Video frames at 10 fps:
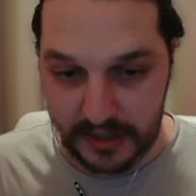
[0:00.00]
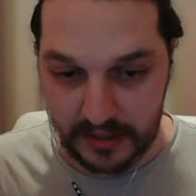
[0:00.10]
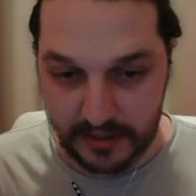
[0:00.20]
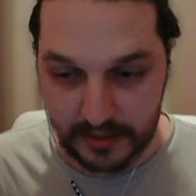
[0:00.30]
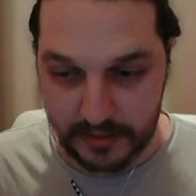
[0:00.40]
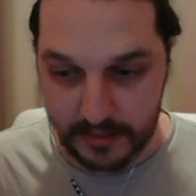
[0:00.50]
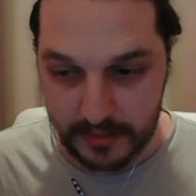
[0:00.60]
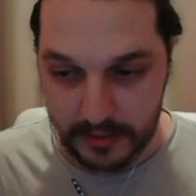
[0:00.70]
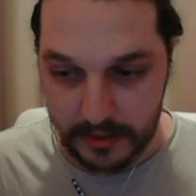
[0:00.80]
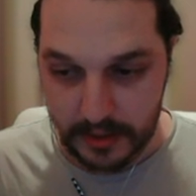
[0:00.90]
list.
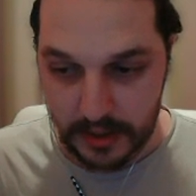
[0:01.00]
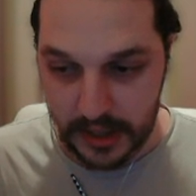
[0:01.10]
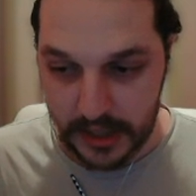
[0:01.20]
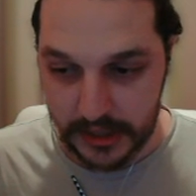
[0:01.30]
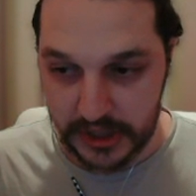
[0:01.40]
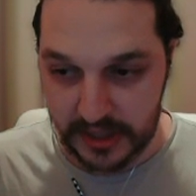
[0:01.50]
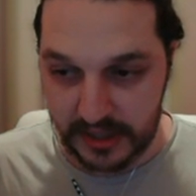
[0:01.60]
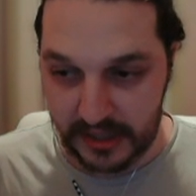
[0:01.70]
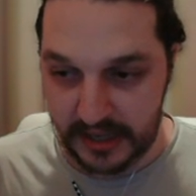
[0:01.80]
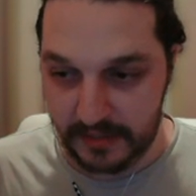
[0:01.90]

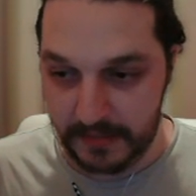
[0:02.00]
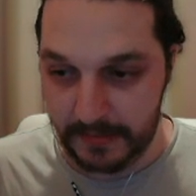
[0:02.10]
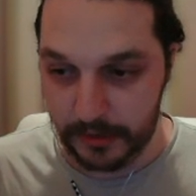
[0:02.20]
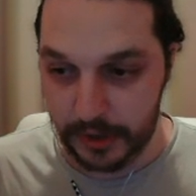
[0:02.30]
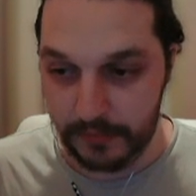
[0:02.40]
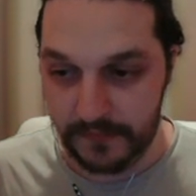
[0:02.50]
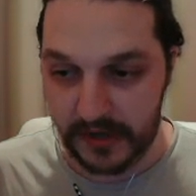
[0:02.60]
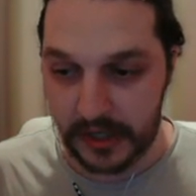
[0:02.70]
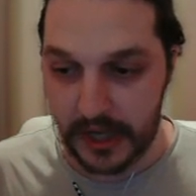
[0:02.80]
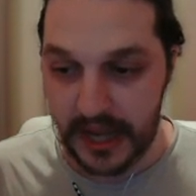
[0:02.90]
Just in case people don't
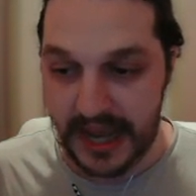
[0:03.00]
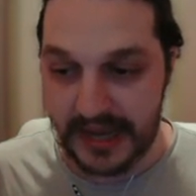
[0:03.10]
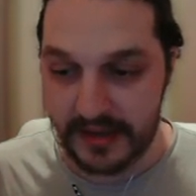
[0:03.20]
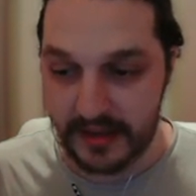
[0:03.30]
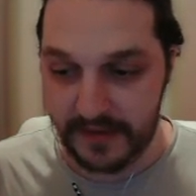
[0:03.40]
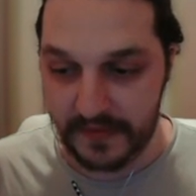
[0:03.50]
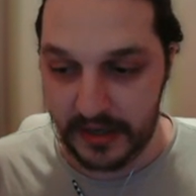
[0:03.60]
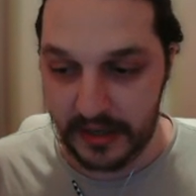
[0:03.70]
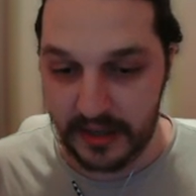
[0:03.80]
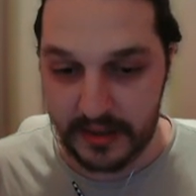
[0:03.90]
think I add stuff
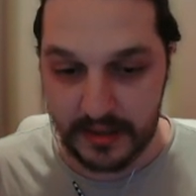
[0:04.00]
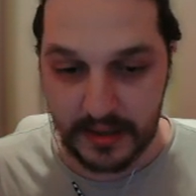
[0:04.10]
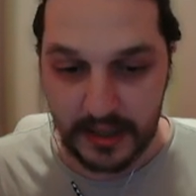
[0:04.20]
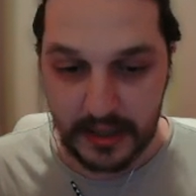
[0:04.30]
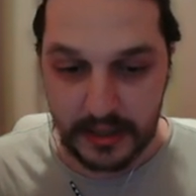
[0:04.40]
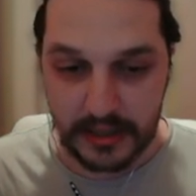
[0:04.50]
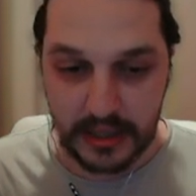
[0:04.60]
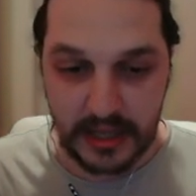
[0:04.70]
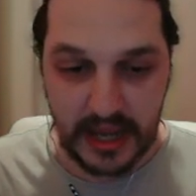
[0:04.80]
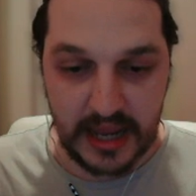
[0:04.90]
to the list.
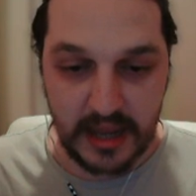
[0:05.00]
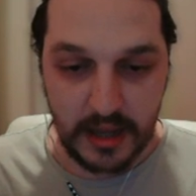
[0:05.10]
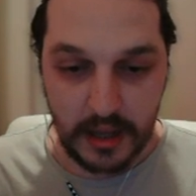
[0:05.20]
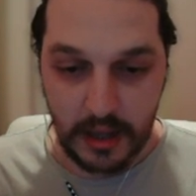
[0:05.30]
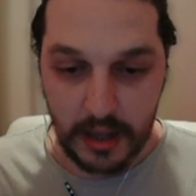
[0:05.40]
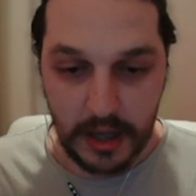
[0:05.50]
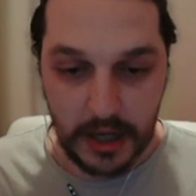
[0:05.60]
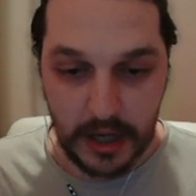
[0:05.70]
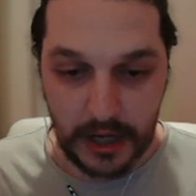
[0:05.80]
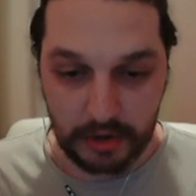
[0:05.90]
Today,
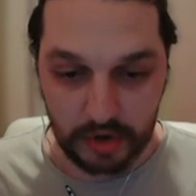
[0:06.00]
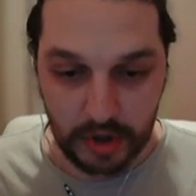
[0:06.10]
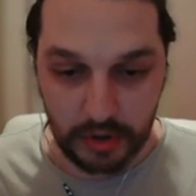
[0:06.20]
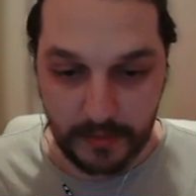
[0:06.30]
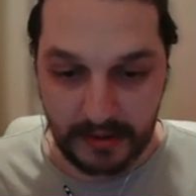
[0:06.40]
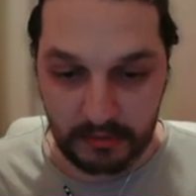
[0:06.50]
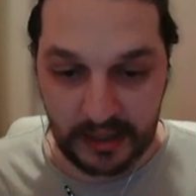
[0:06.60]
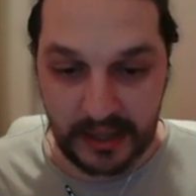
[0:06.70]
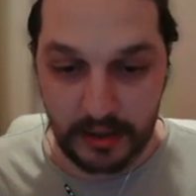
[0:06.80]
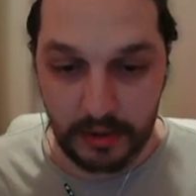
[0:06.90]
I got told about
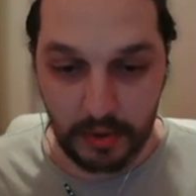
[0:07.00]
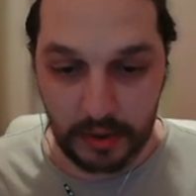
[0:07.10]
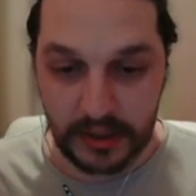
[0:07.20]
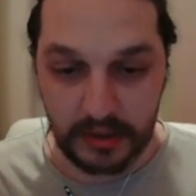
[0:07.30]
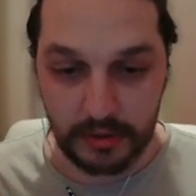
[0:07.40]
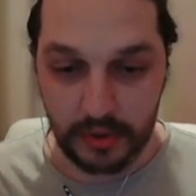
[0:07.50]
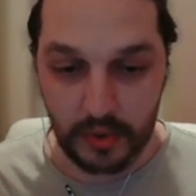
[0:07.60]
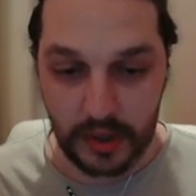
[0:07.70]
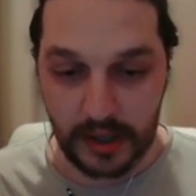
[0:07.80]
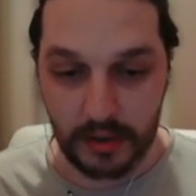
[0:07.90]
Gildor
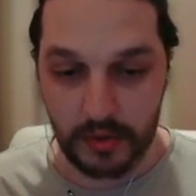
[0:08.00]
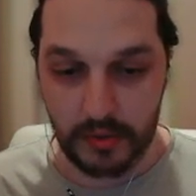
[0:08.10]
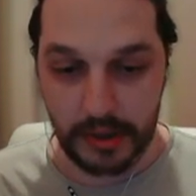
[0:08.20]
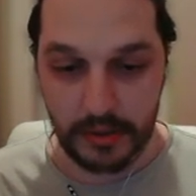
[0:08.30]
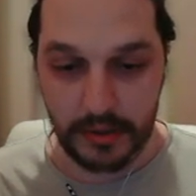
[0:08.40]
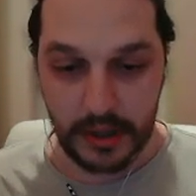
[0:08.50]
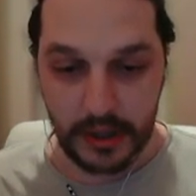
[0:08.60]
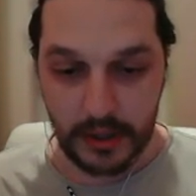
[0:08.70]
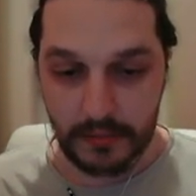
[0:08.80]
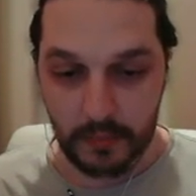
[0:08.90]
Inglorion.
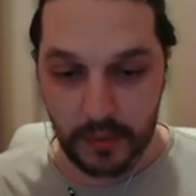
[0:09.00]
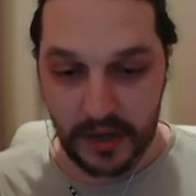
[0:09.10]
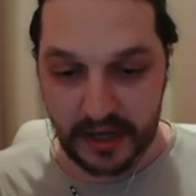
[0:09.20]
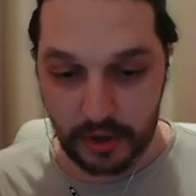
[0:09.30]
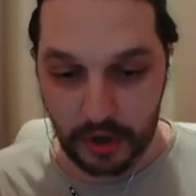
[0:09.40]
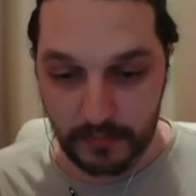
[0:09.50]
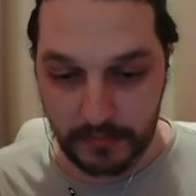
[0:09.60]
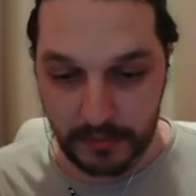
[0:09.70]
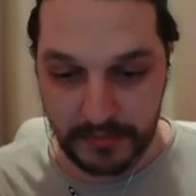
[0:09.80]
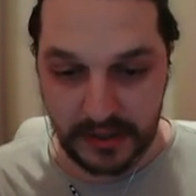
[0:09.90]
Where could
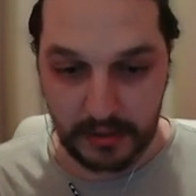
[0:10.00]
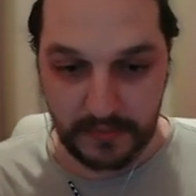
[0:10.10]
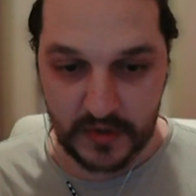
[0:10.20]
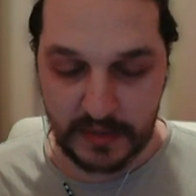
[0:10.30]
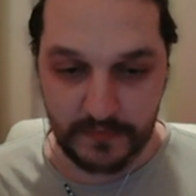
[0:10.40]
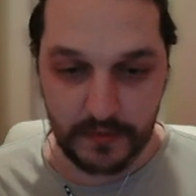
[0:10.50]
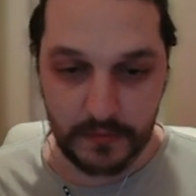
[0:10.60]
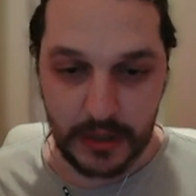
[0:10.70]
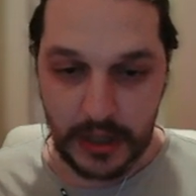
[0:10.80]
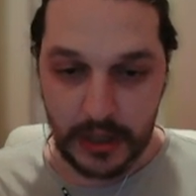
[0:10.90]
Tom Bombadil have come
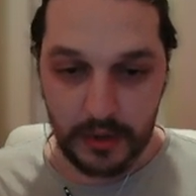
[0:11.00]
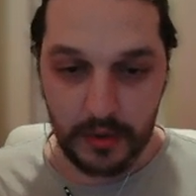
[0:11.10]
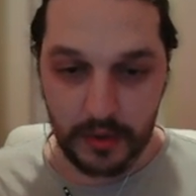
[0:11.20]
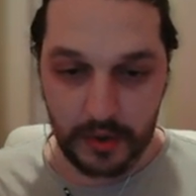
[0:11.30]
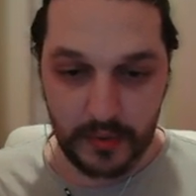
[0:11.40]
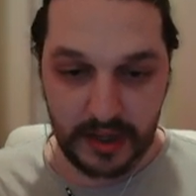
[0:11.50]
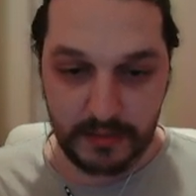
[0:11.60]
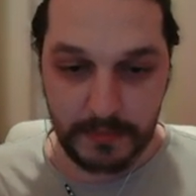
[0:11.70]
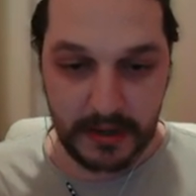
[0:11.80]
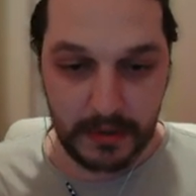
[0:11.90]
from? Lord of the
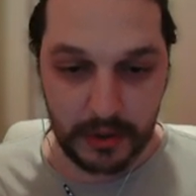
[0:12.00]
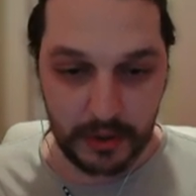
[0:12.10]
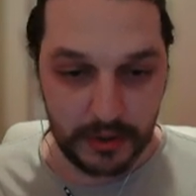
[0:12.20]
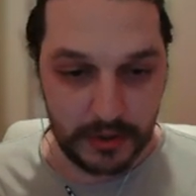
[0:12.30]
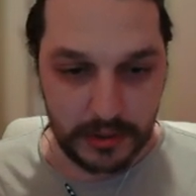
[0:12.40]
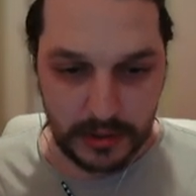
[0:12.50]
Rings, Beregond.